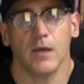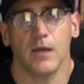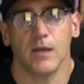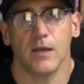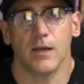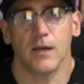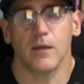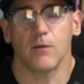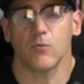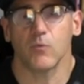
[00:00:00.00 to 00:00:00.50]

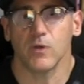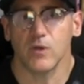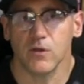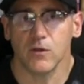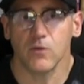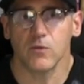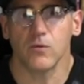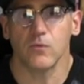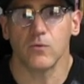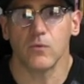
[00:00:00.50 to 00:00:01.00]
And we
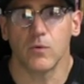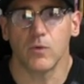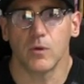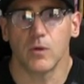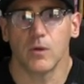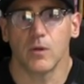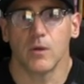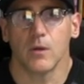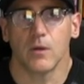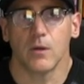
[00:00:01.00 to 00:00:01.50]
do
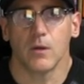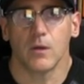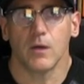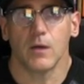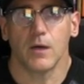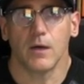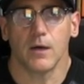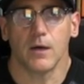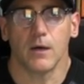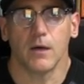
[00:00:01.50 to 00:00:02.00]

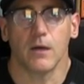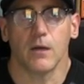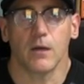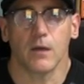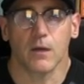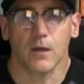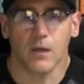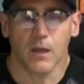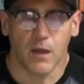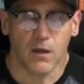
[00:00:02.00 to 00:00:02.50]

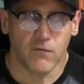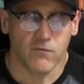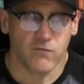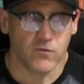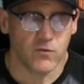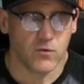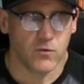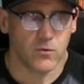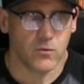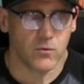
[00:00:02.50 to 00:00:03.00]

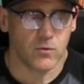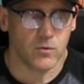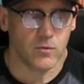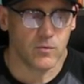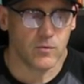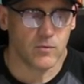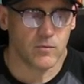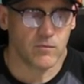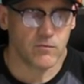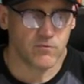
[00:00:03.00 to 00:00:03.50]
love you
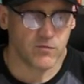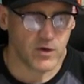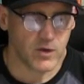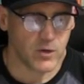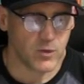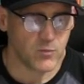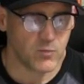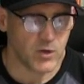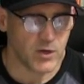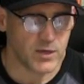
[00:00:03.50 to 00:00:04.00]

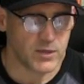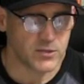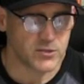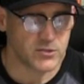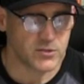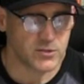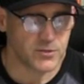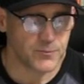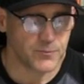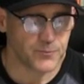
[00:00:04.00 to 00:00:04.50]
very
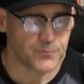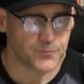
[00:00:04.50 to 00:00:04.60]
much.